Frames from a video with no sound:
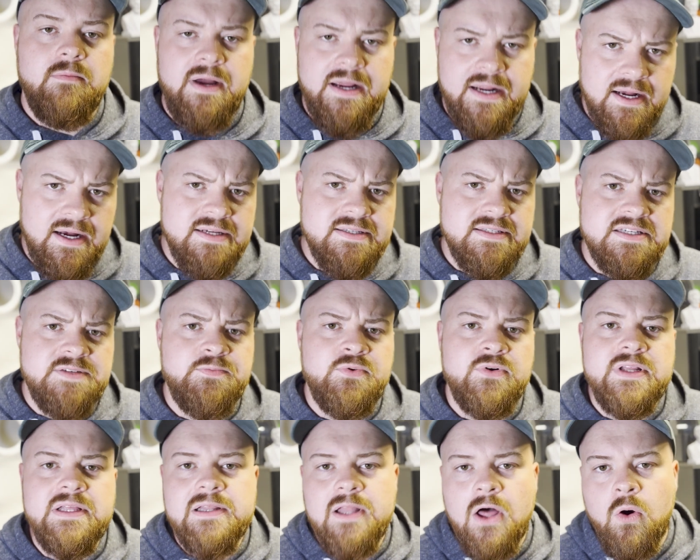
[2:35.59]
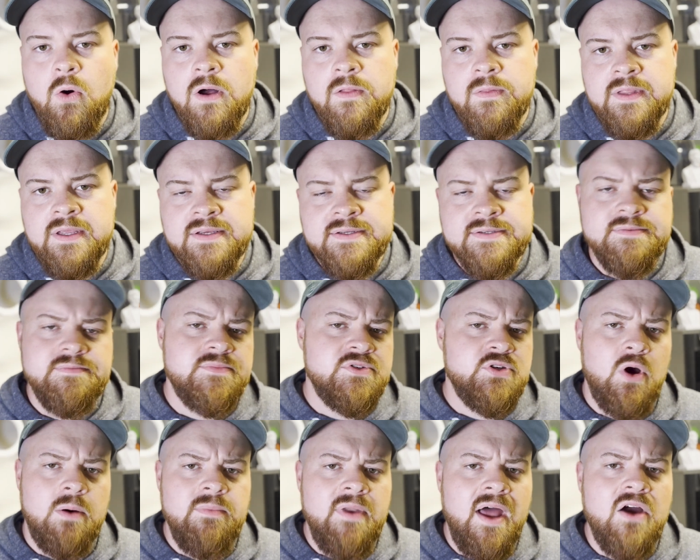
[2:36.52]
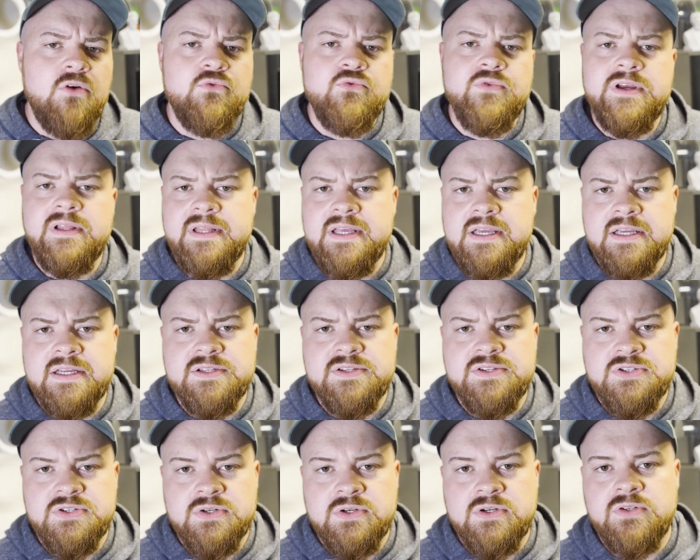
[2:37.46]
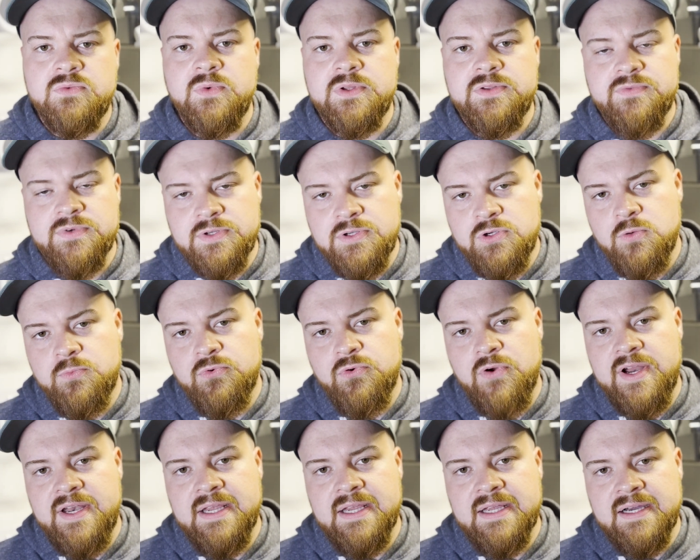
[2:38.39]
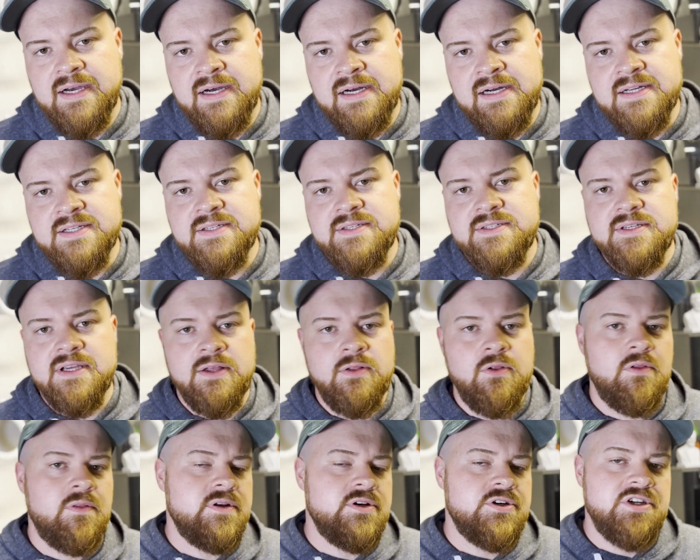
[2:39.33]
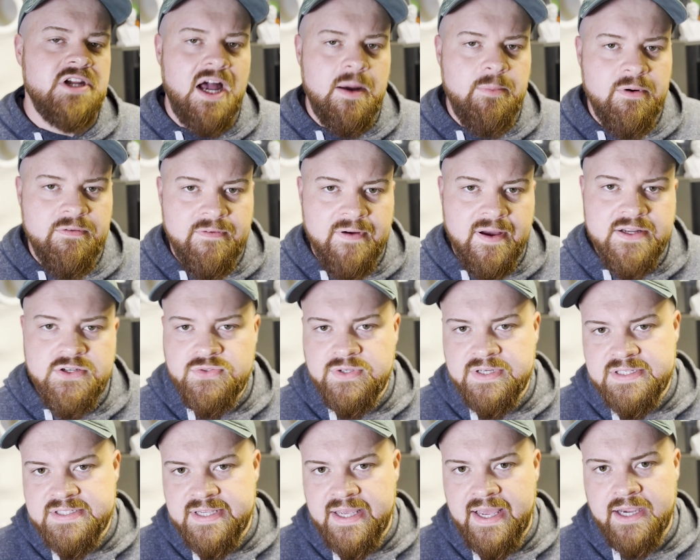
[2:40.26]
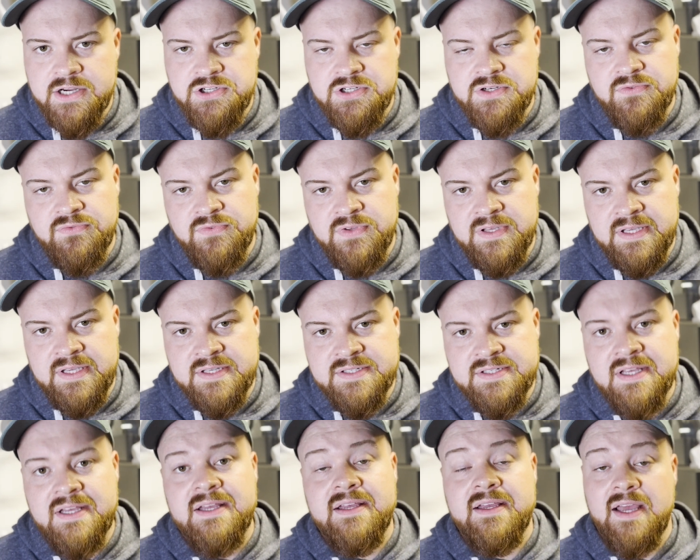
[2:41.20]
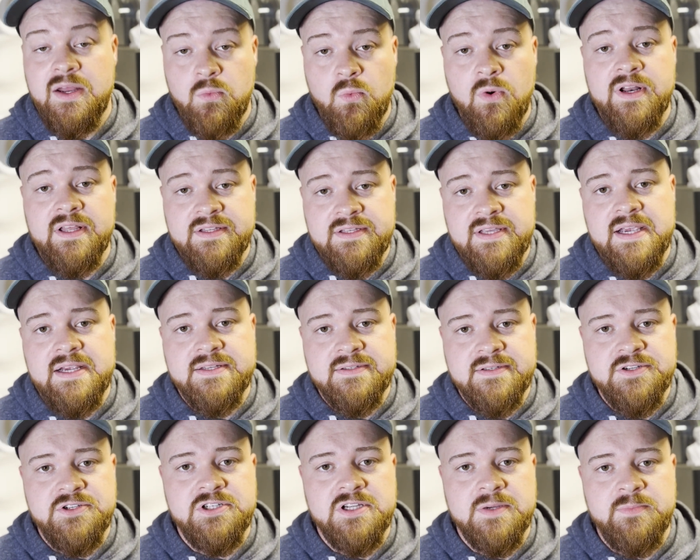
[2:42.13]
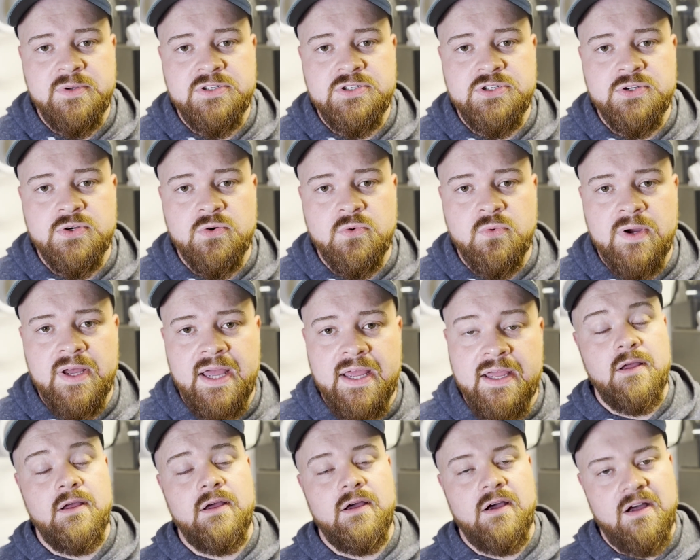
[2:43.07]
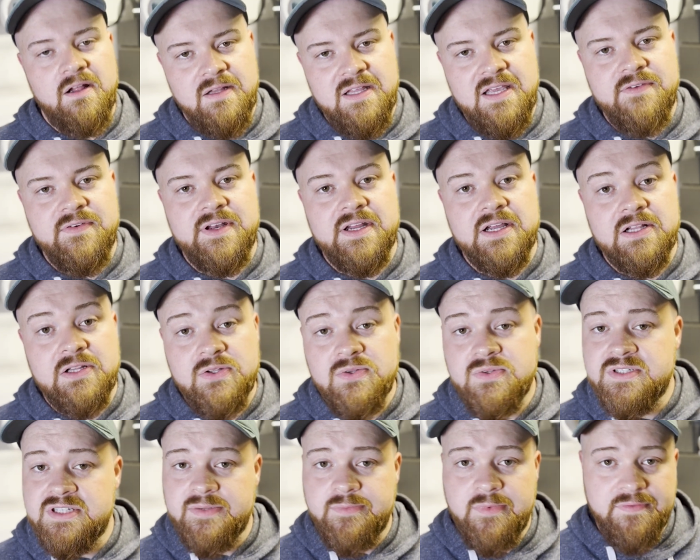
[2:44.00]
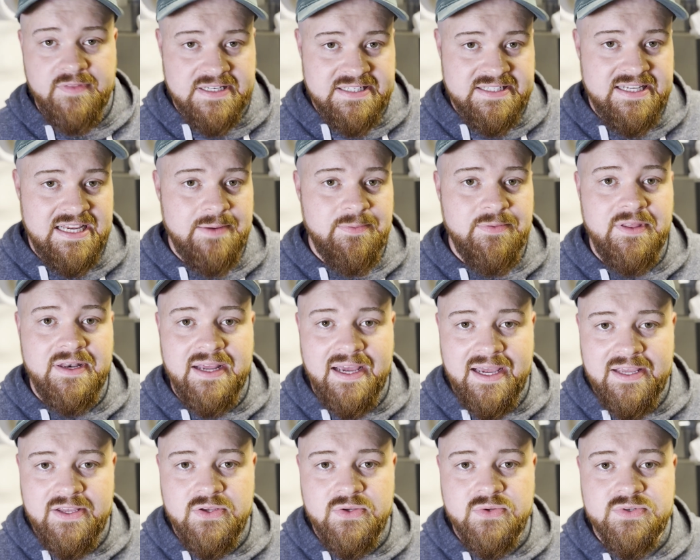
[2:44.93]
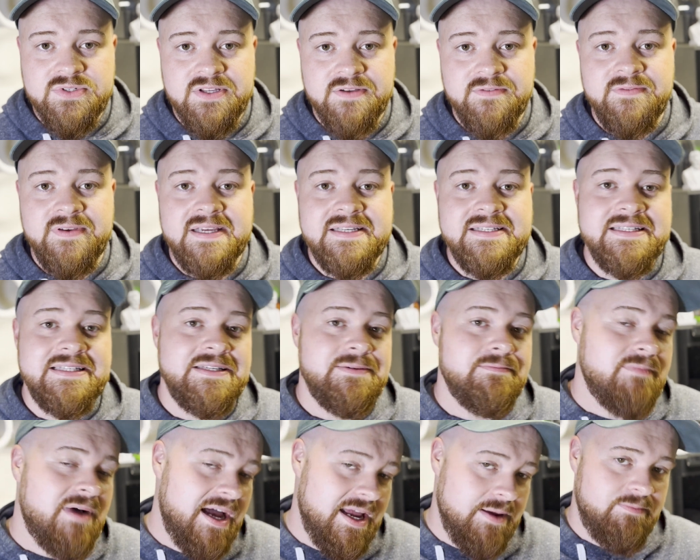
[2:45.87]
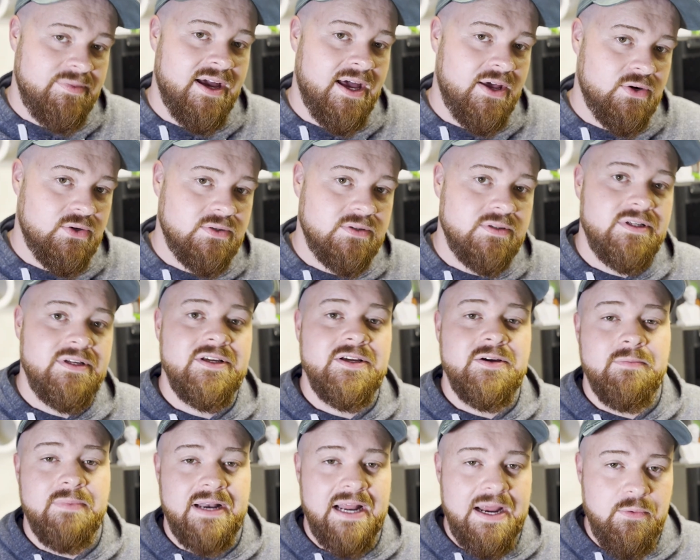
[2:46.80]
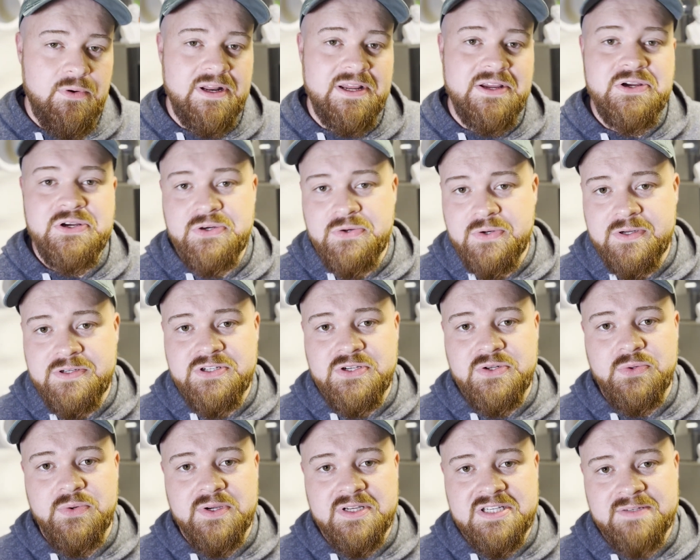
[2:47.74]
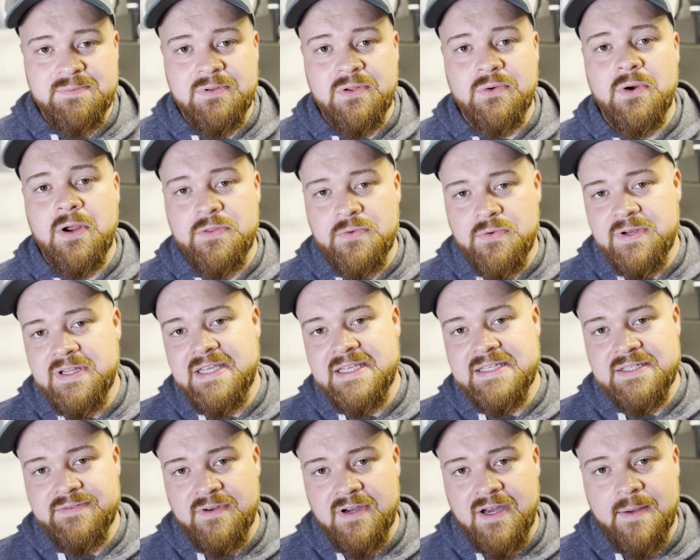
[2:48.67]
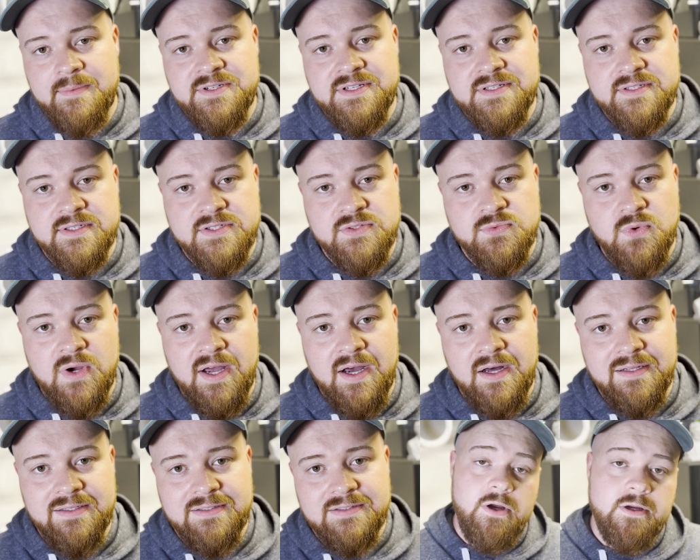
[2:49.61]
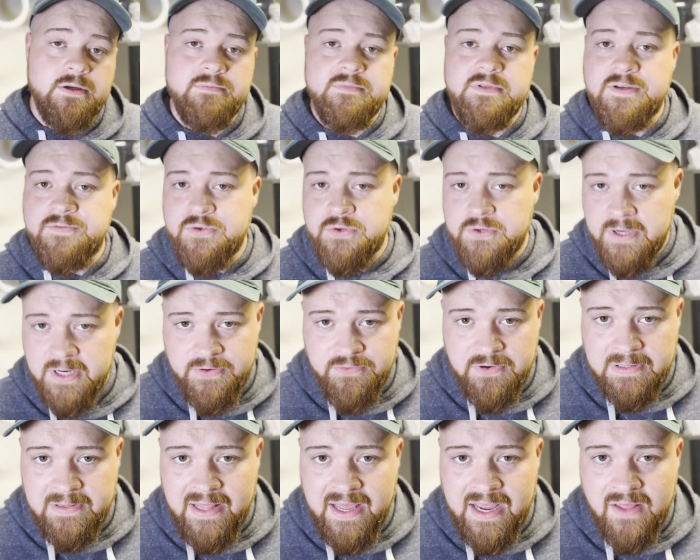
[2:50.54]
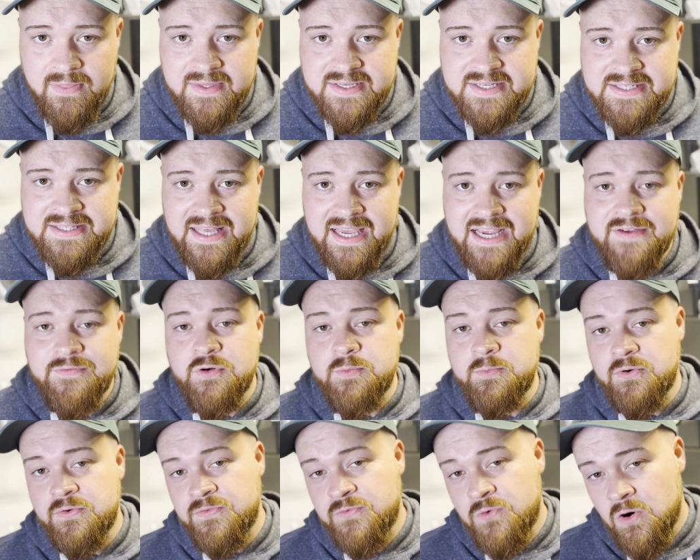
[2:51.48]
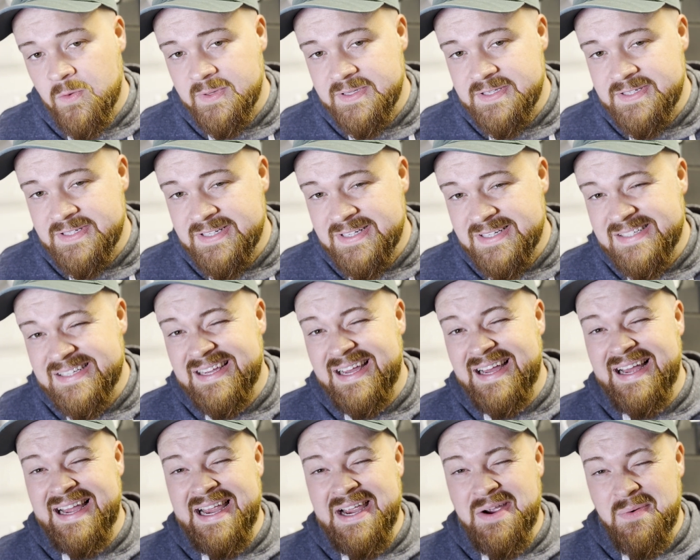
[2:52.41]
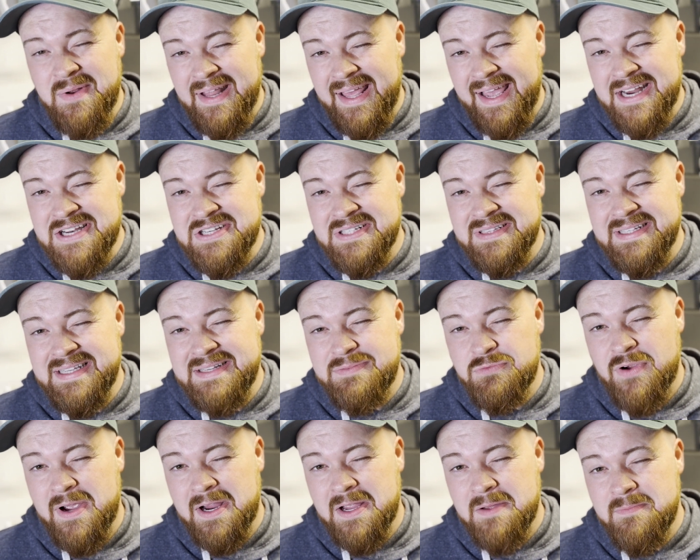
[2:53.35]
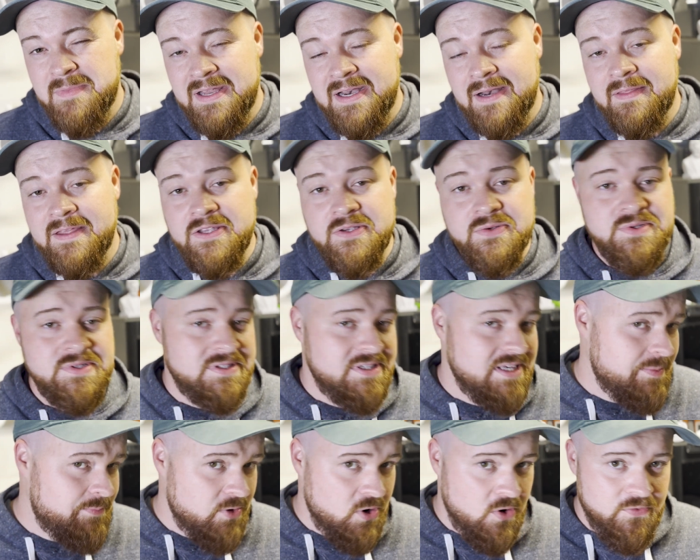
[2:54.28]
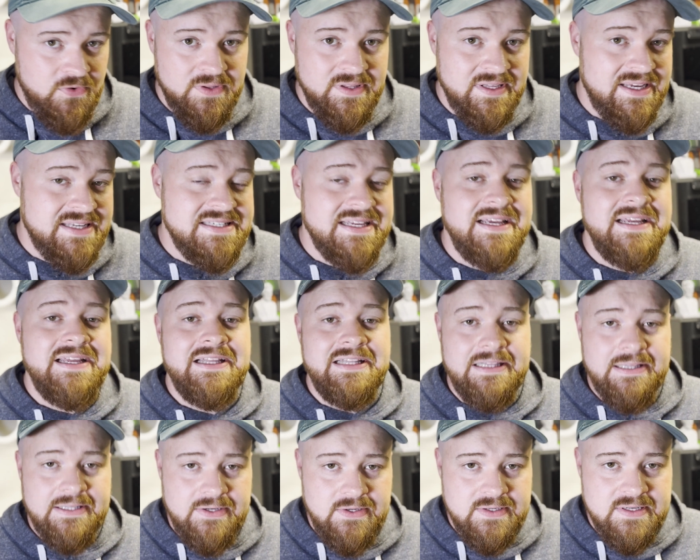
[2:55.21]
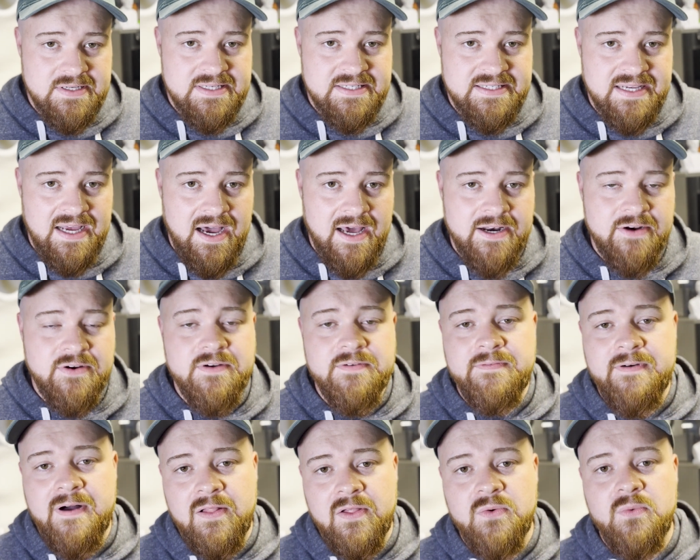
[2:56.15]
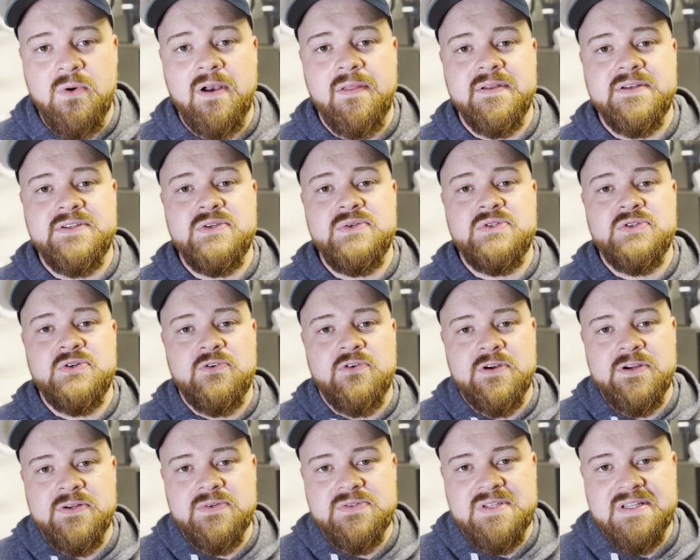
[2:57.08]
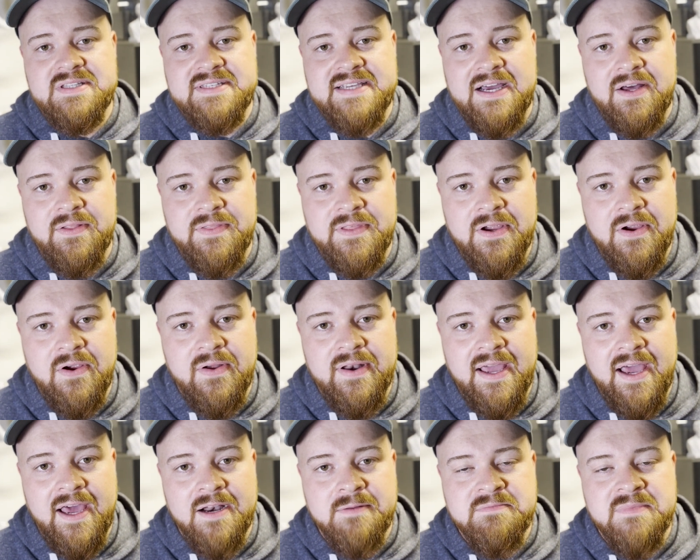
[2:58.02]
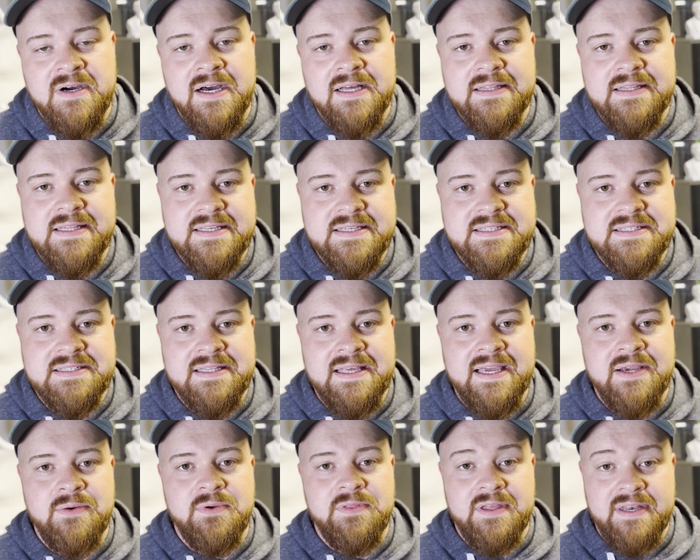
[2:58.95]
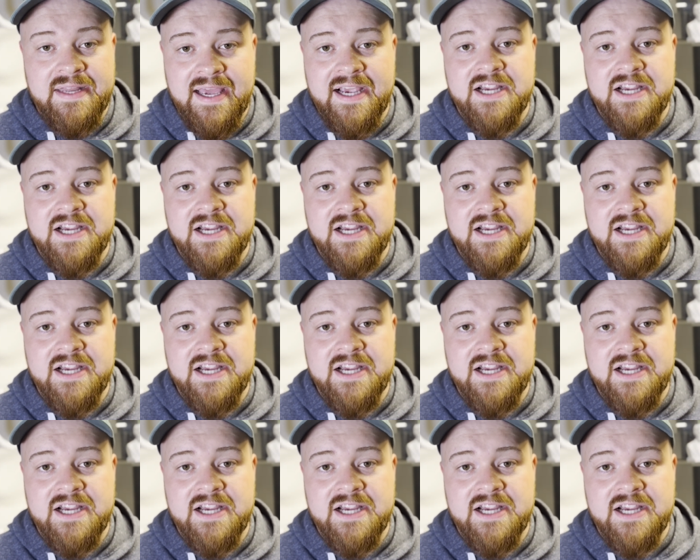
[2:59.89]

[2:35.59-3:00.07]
My cost is pretty low on these, so I'm not really concerned with recuperating costs other than Shopify transaction fees and what it takes to ship it your way. I'll even include some of the tape that I use to fix it to my pedal. But I would encourage you to explore other adhesive options as well. Look, if you're gonna rely on this thing for performances, I would actually recommend that you skip over this, learn to solder, and follow one of the tutorials that's out there on how to mod this thing with an